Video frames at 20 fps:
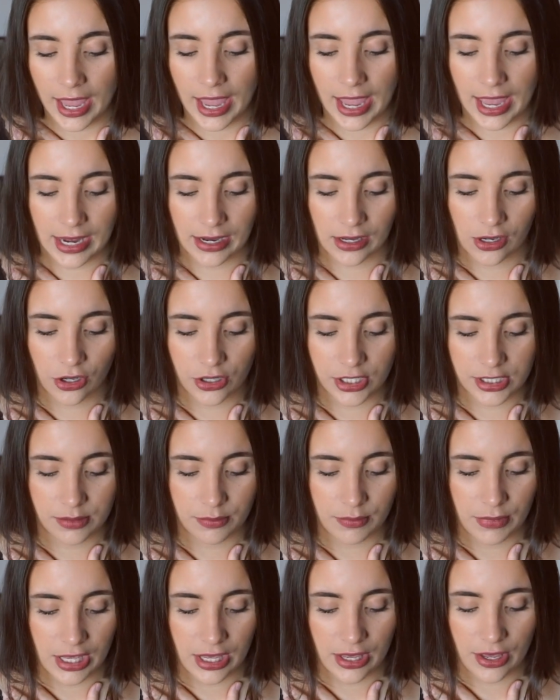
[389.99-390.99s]
and it
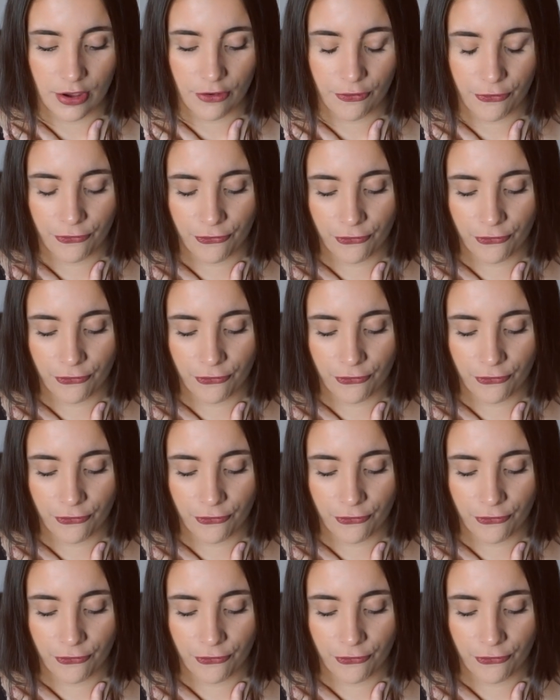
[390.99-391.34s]
cost me